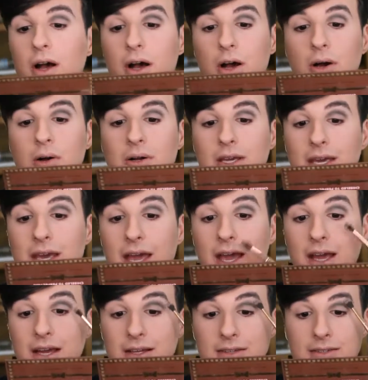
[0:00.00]

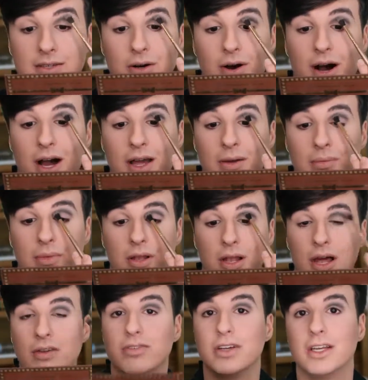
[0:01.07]
Okay, so I am
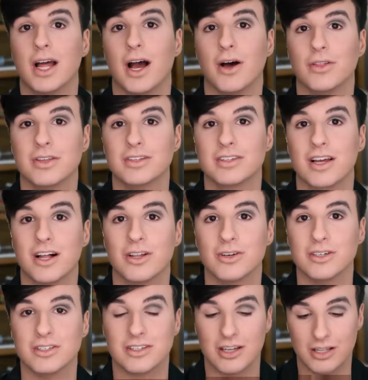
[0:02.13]
loving how this color is